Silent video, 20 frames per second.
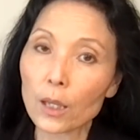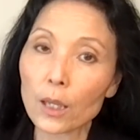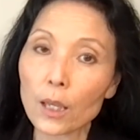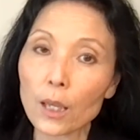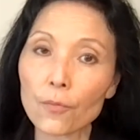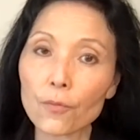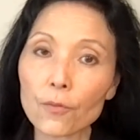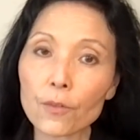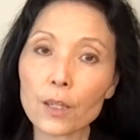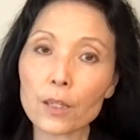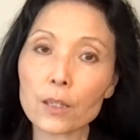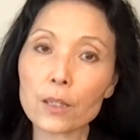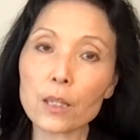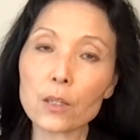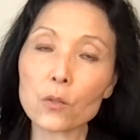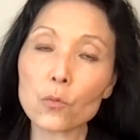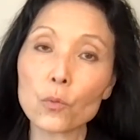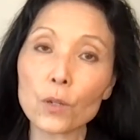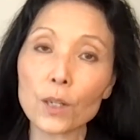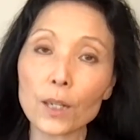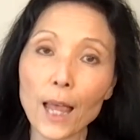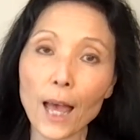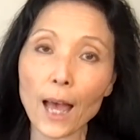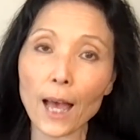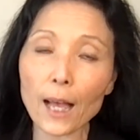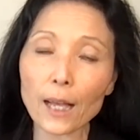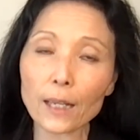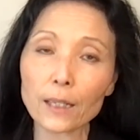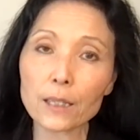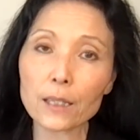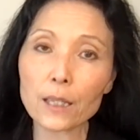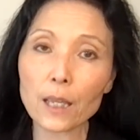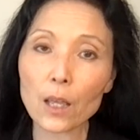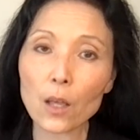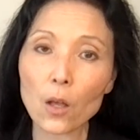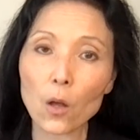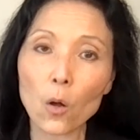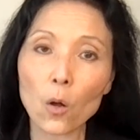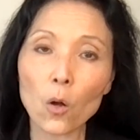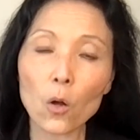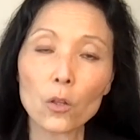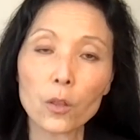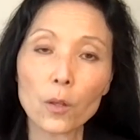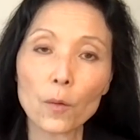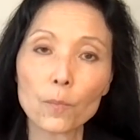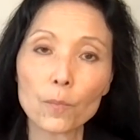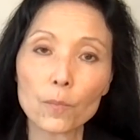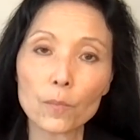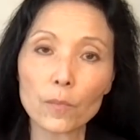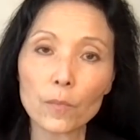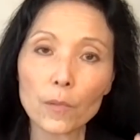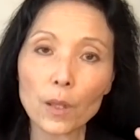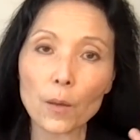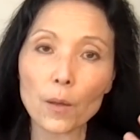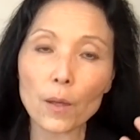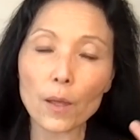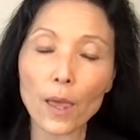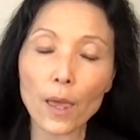If this is relaxed, all the